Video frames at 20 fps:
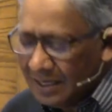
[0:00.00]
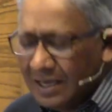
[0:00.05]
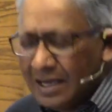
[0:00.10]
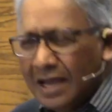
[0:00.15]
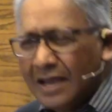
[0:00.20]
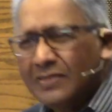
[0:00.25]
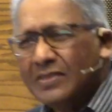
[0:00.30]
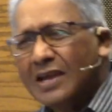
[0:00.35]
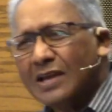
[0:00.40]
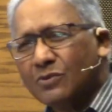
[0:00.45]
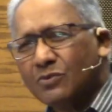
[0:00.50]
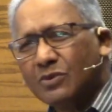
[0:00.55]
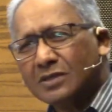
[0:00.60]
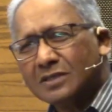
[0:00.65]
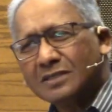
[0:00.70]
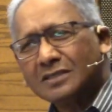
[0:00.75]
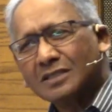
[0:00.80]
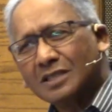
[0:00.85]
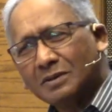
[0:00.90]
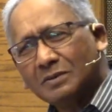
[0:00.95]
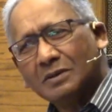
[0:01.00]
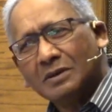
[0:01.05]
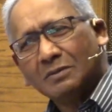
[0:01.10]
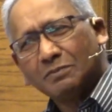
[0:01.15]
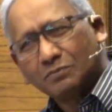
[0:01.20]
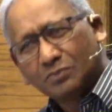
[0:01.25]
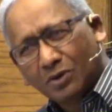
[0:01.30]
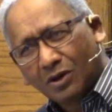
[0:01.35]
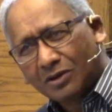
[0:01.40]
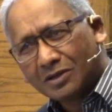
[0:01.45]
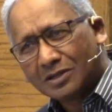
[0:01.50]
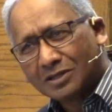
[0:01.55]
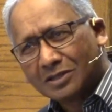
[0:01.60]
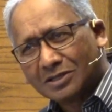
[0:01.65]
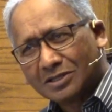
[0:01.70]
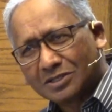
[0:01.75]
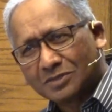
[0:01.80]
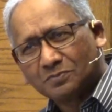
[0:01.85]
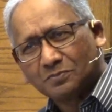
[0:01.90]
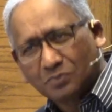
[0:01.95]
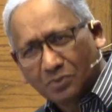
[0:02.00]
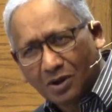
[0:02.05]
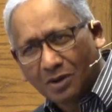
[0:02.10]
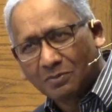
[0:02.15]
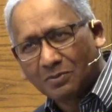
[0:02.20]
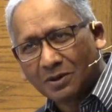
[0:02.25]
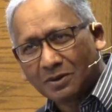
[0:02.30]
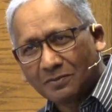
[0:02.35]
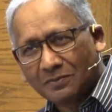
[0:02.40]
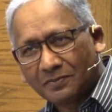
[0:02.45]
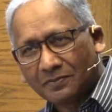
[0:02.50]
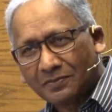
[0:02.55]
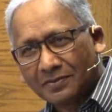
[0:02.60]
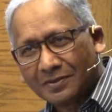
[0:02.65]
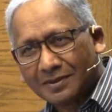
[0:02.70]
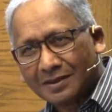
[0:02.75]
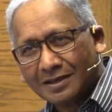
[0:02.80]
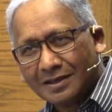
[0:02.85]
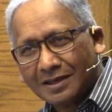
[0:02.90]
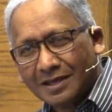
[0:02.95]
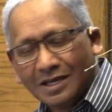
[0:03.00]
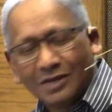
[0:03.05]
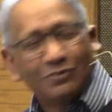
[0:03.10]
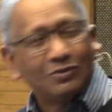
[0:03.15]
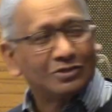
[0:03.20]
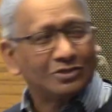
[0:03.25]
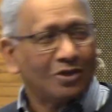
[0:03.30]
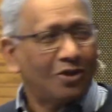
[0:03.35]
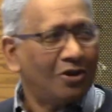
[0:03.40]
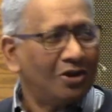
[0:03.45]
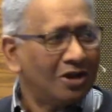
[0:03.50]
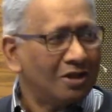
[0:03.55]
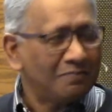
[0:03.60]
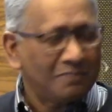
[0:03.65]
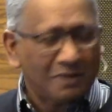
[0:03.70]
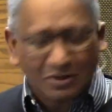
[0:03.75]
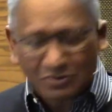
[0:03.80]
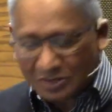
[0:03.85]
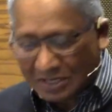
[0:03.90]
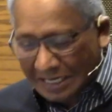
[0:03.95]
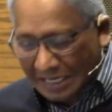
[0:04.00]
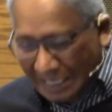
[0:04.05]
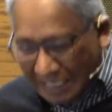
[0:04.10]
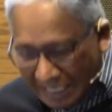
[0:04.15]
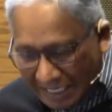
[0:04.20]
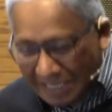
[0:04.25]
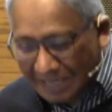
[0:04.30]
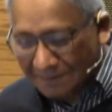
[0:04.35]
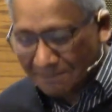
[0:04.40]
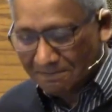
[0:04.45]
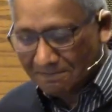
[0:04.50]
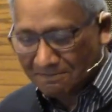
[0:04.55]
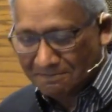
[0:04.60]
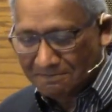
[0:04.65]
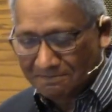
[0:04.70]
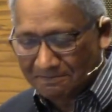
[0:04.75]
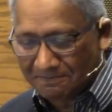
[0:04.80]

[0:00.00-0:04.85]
And that was the prodigal's problem. It was all about him.